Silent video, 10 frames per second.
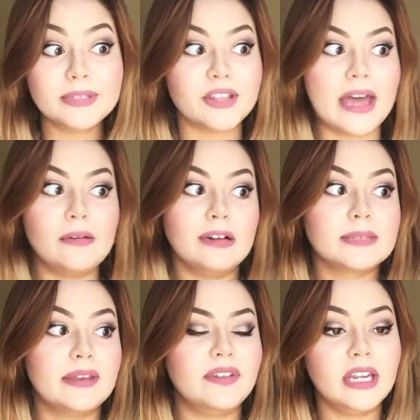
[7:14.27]
so that was
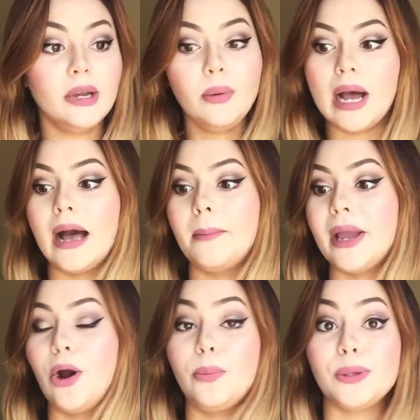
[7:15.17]
my video. I
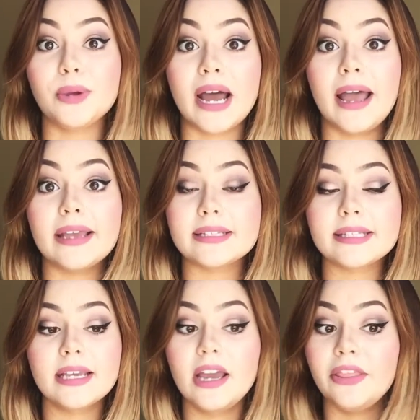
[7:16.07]
hope you
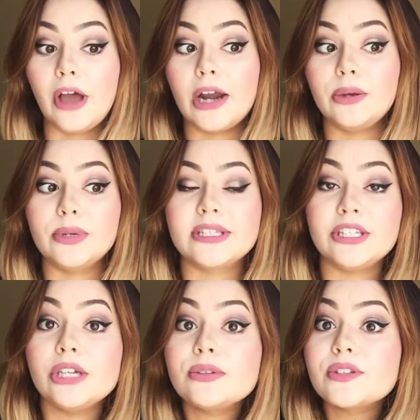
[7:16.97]
guys thought it was
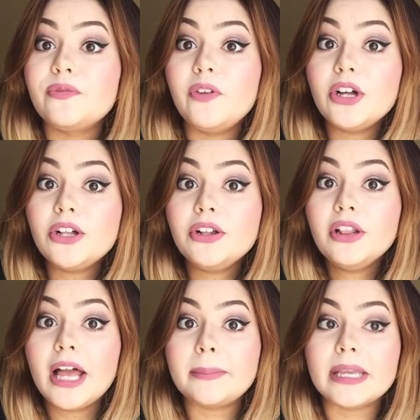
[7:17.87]

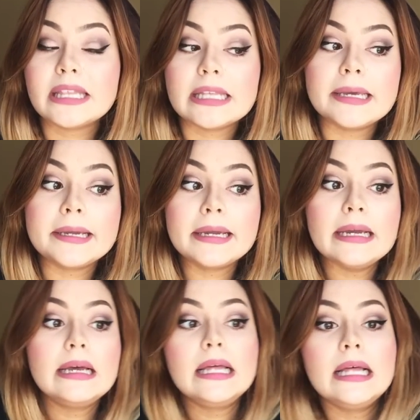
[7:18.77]
useful. I mean, like,
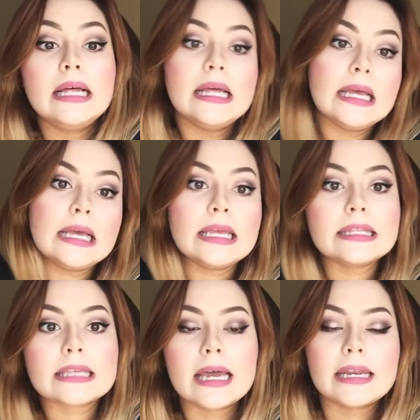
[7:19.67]

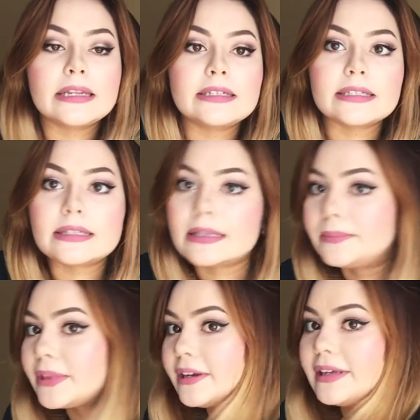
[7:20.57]
it's kind of just
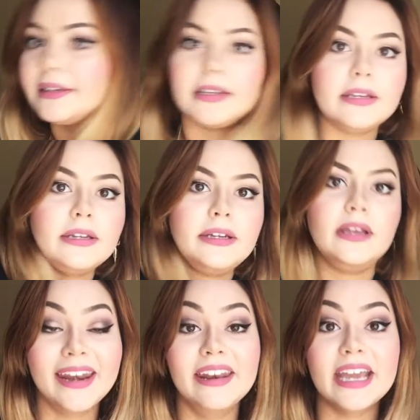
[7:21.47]
something I did.
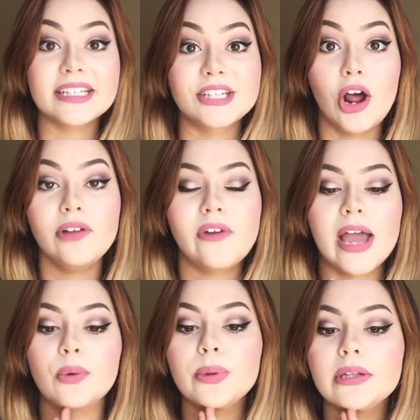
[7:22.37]
Next off,
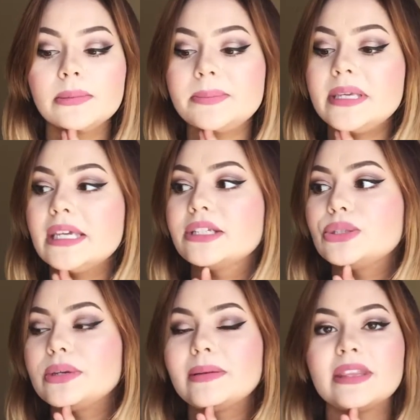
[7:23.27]
I will be
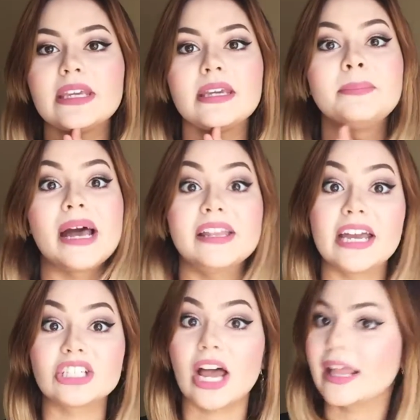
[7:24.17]
doing the
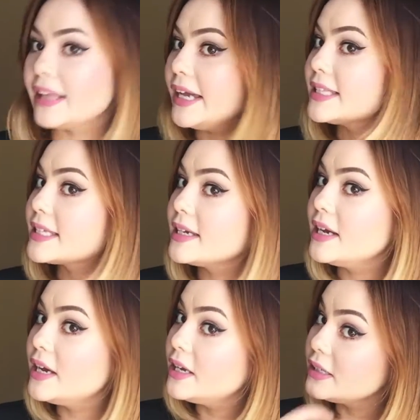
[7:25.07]
balayage highlights,
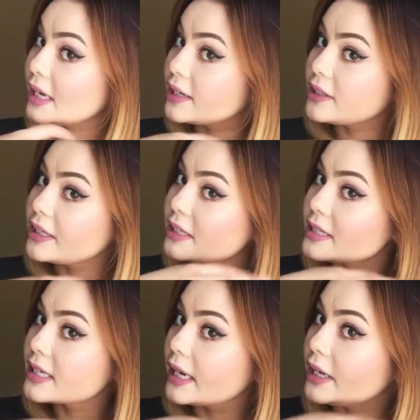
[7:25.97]
kind of like
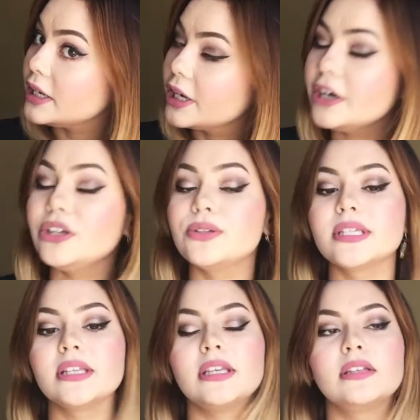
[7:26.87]
this guy here,
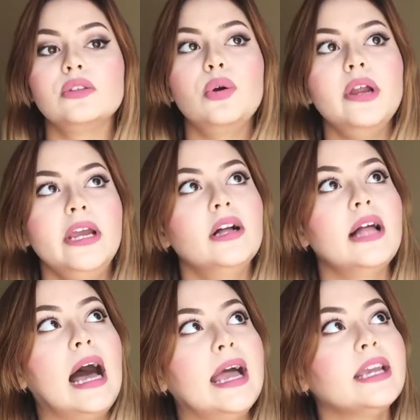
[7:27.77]
using the
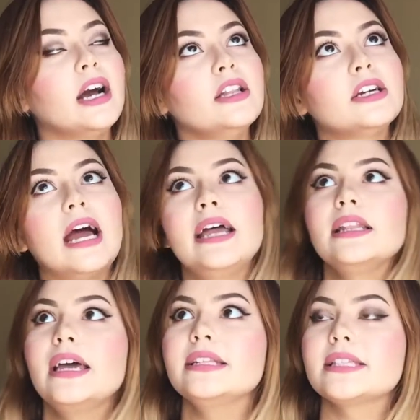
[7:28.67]
L'Oreal High Color
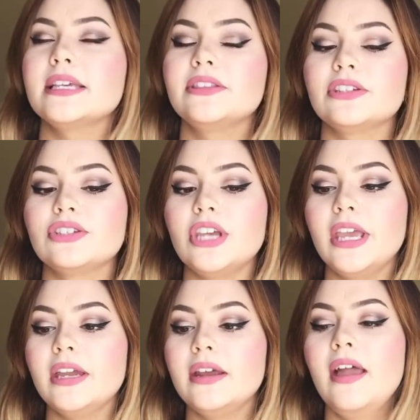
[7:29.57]
Highlights in the
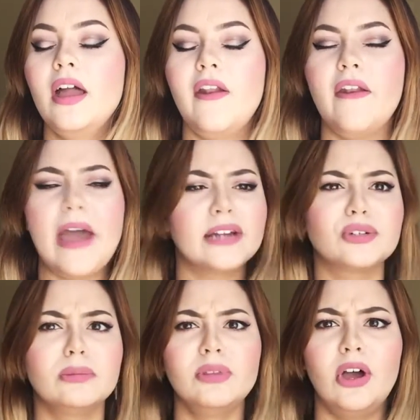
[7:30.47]
shade
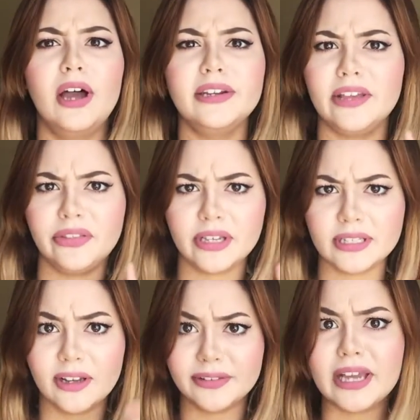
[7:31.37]
Natural Blonde. I think
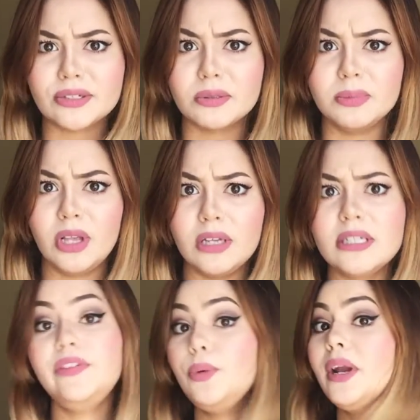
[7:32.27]
it's called Natural Blonde.
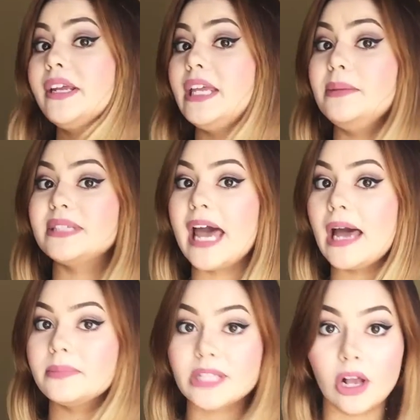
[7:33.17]
If you want to keep
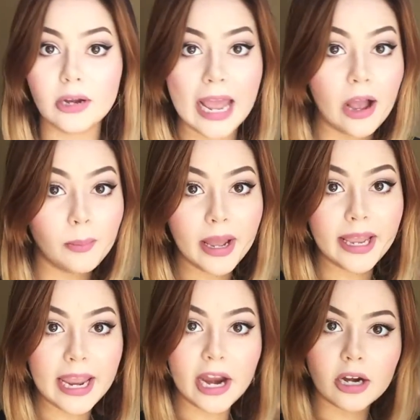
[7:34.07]
tabs on how my
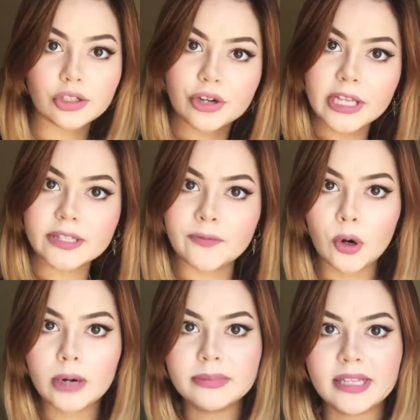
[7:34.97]
hair
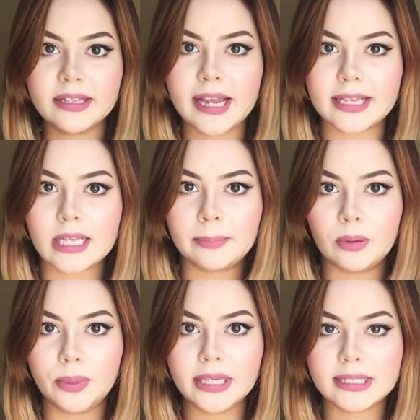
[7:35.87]
transforms in the next couple
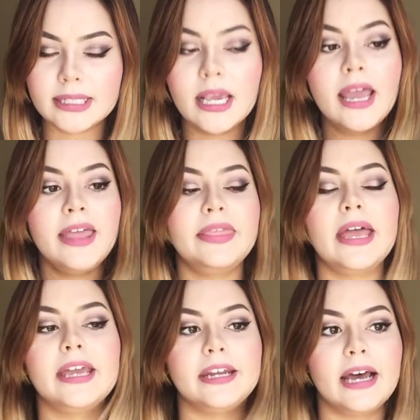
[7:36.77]
of weeks,
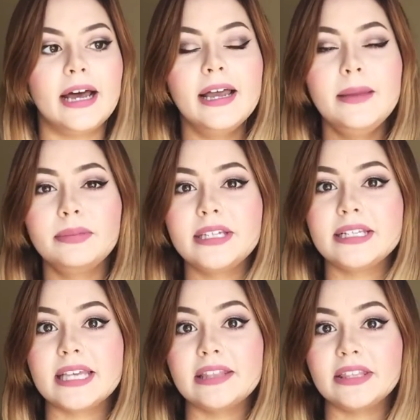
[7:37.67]
then
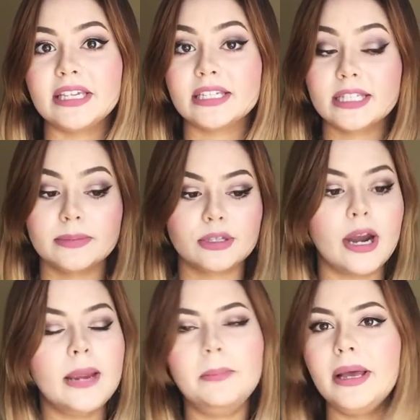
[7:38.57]
please hit the
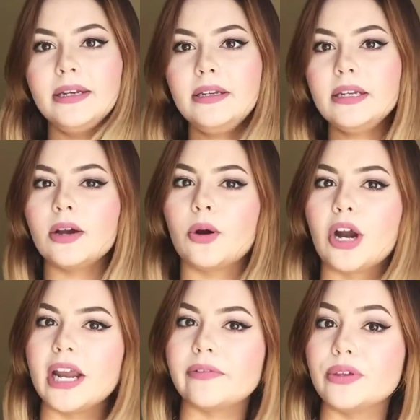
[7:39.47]
subscribe button,
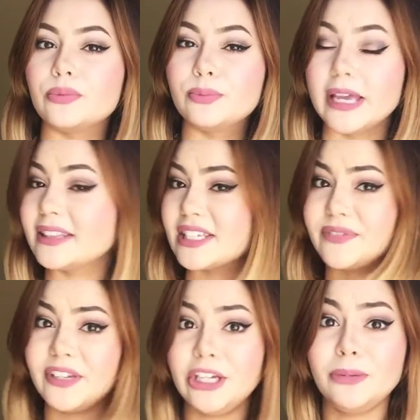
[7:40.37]
or if you like this
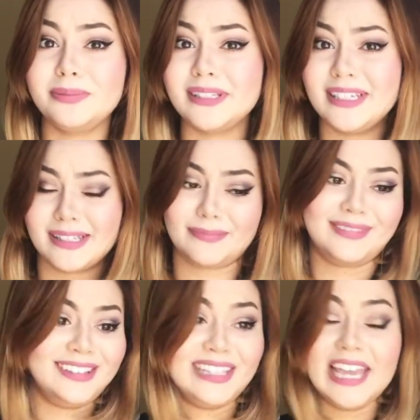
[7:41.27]
video, please
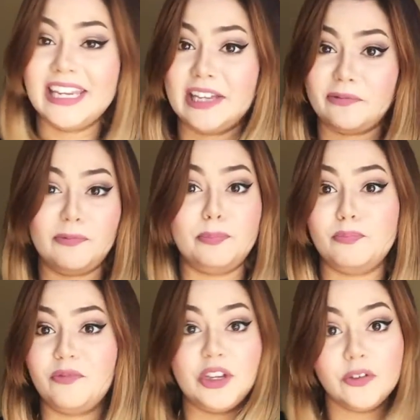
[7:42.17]
like it.
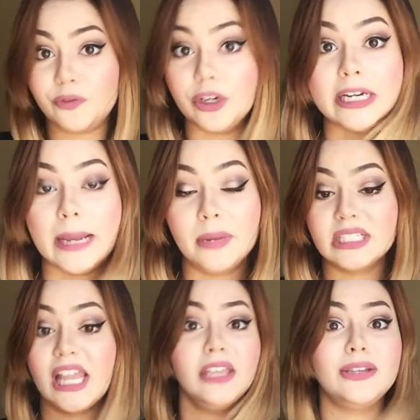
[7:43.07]
Feel free. I'm not
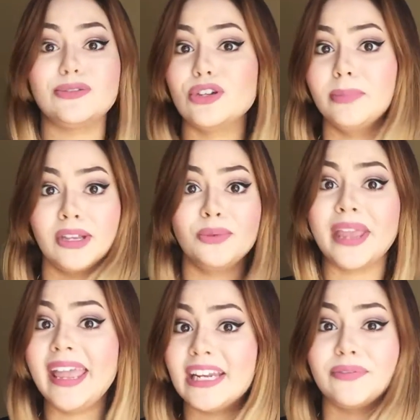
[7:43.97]
telling you to, but you
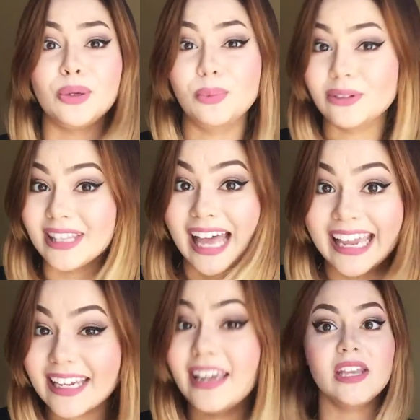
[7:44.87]
can if you would
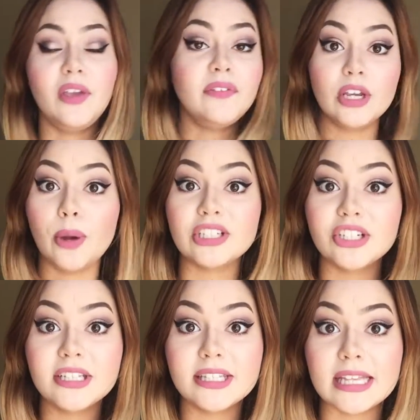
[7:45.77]
like. If you have any
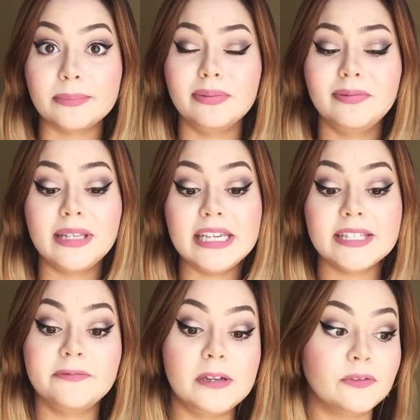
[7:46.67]
questions, then
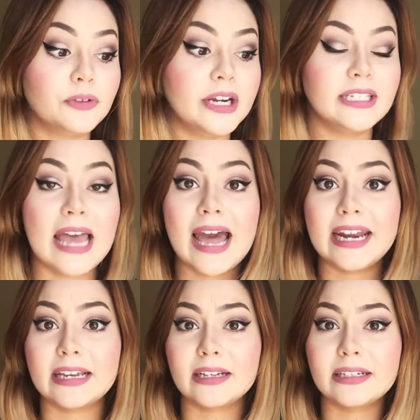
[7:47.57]
please feel free to add a